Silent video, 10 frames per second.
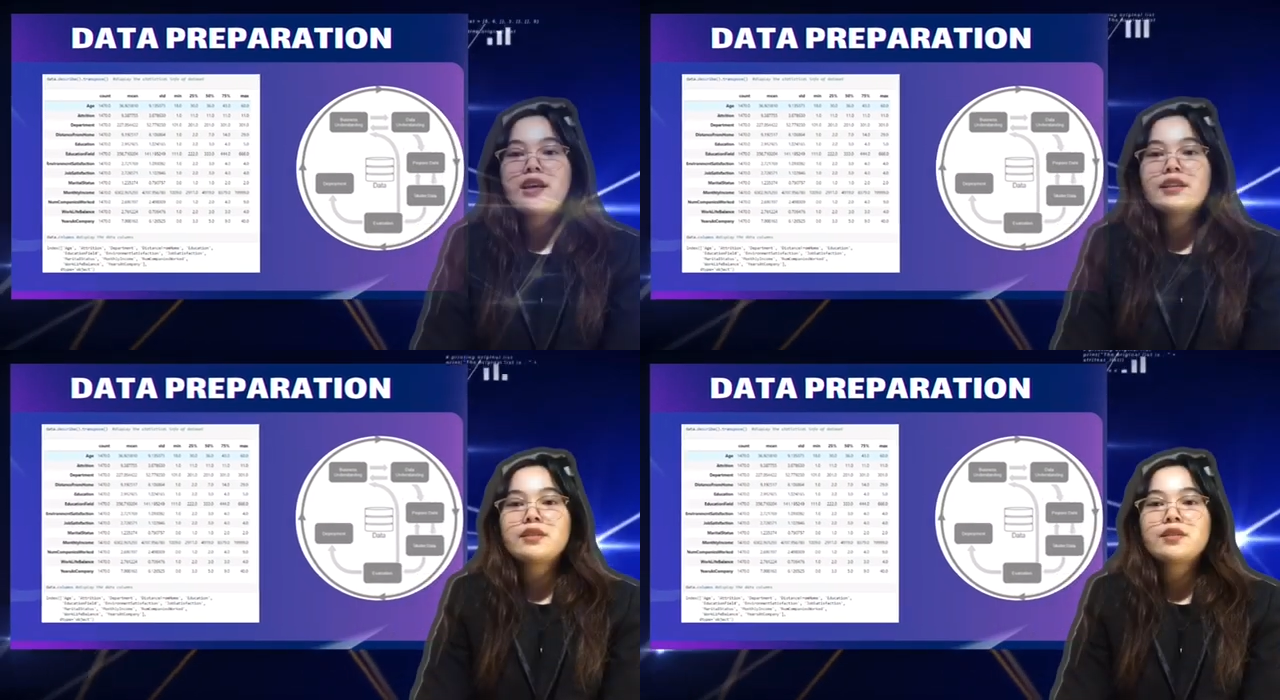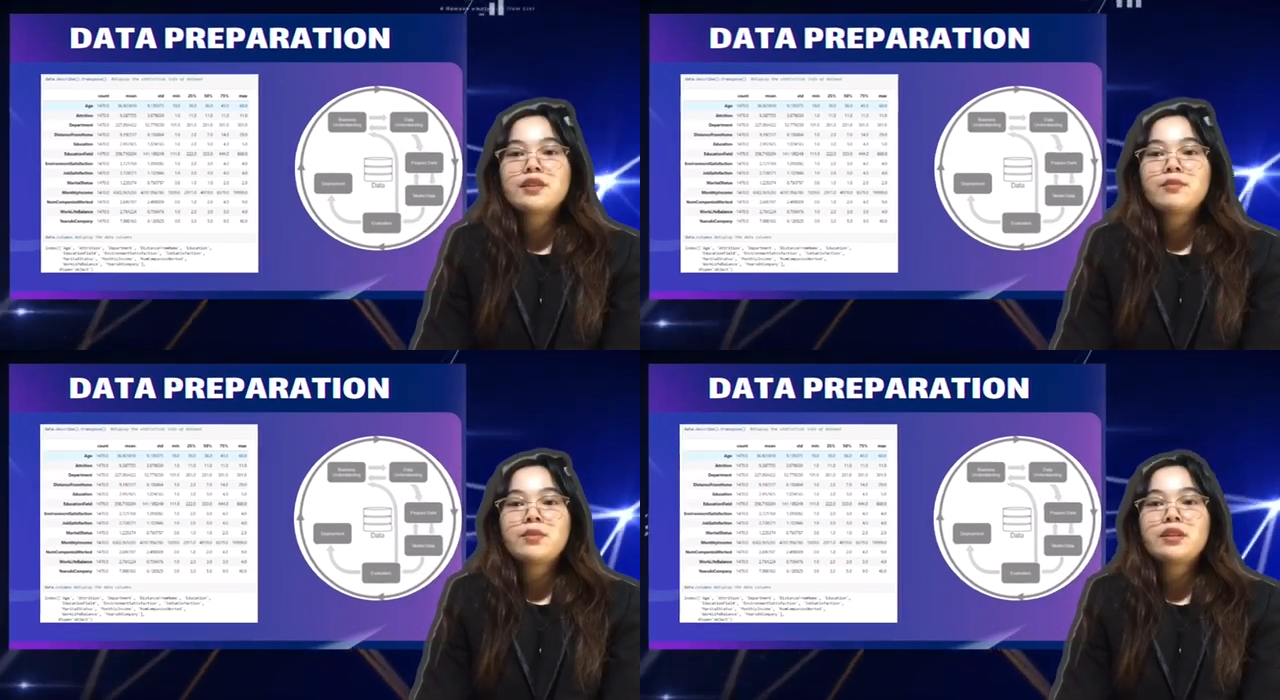is used
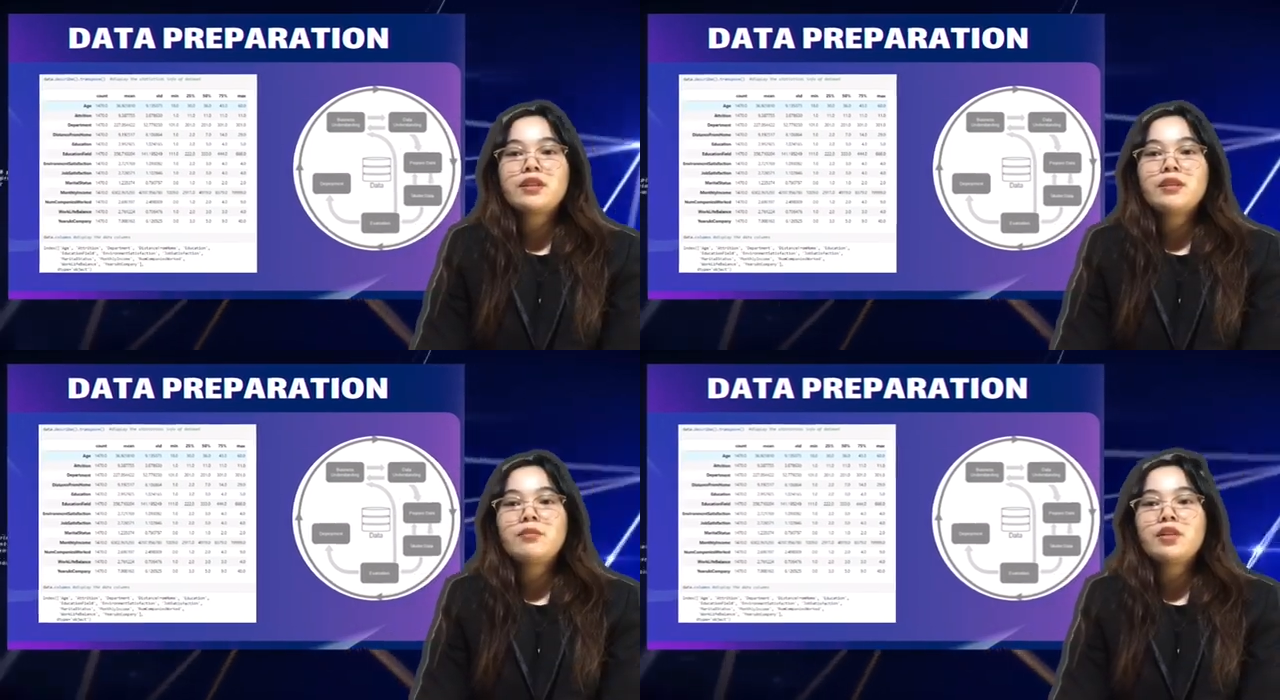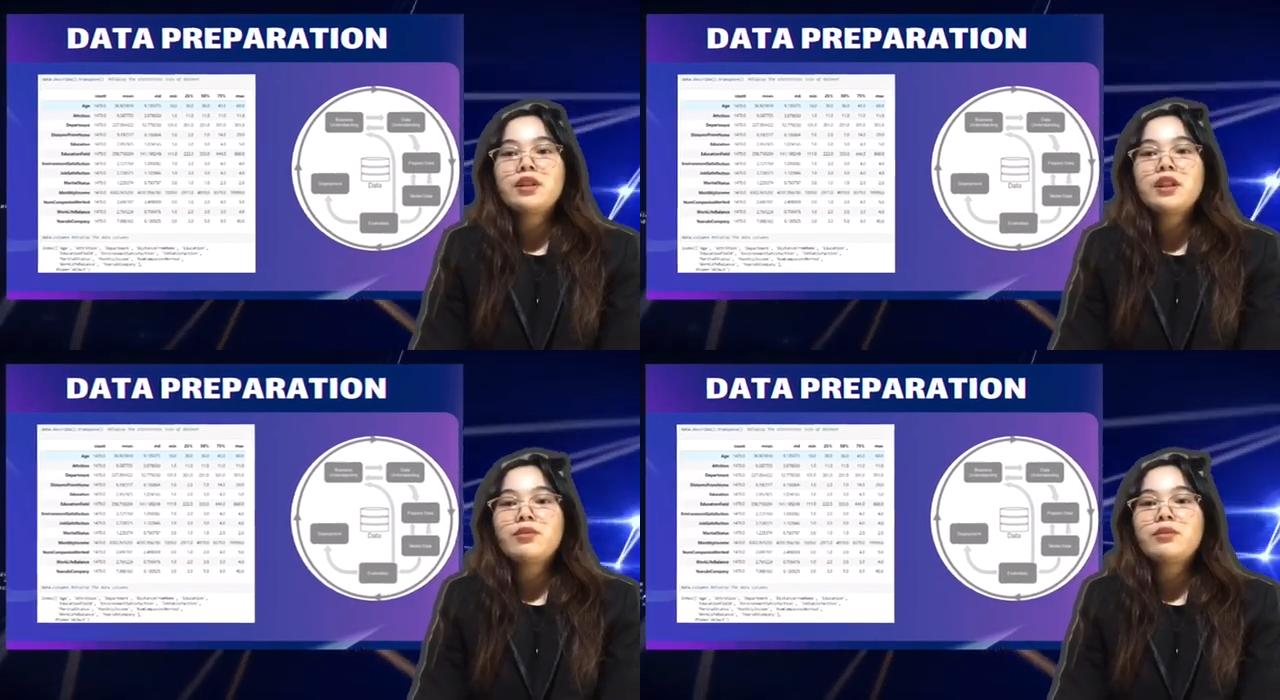in predictive
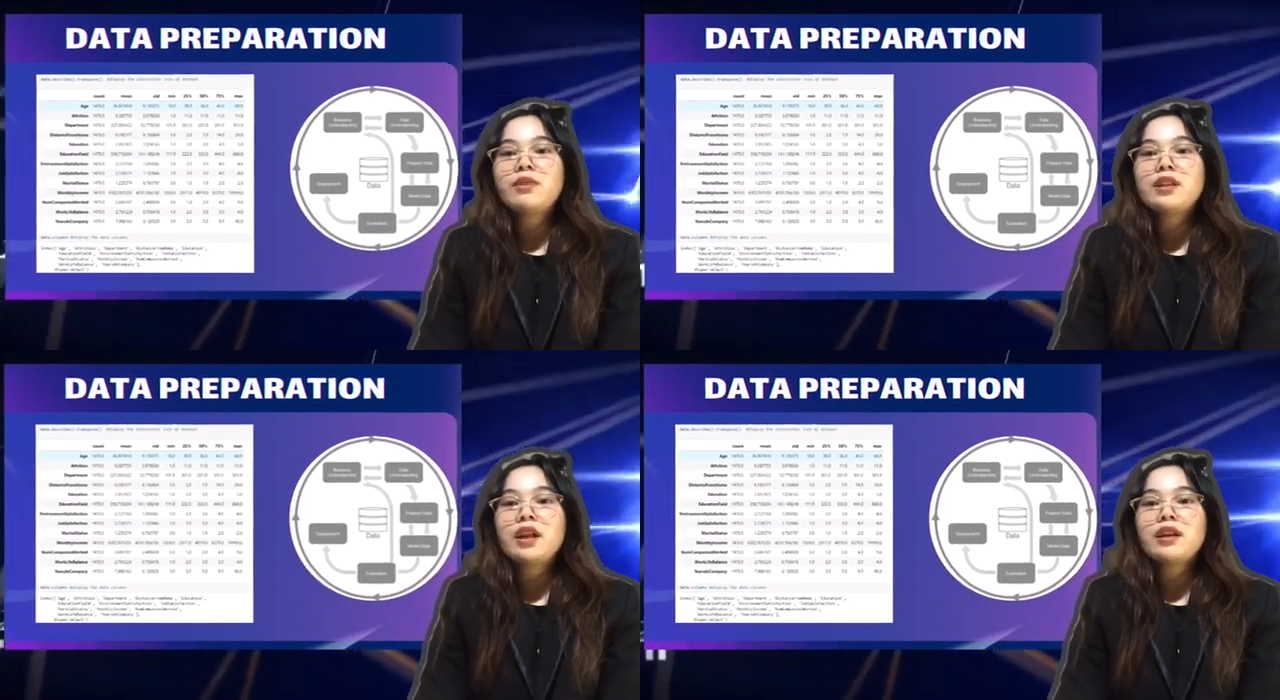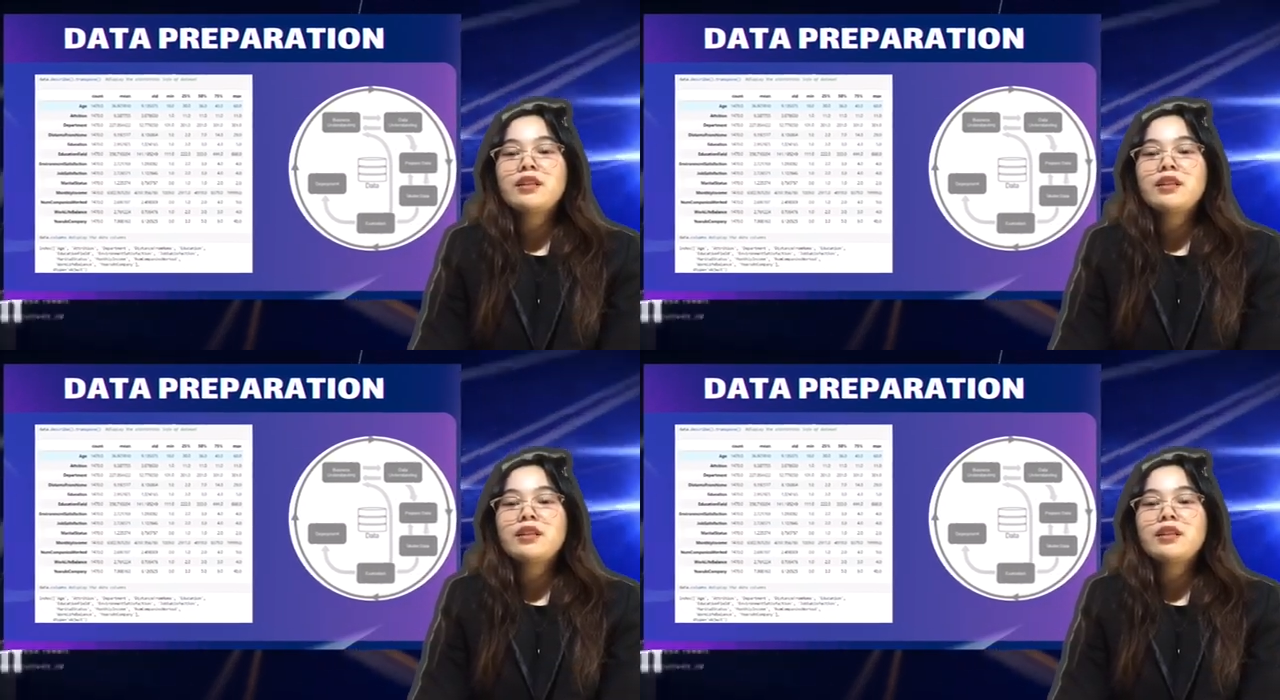modeling with binary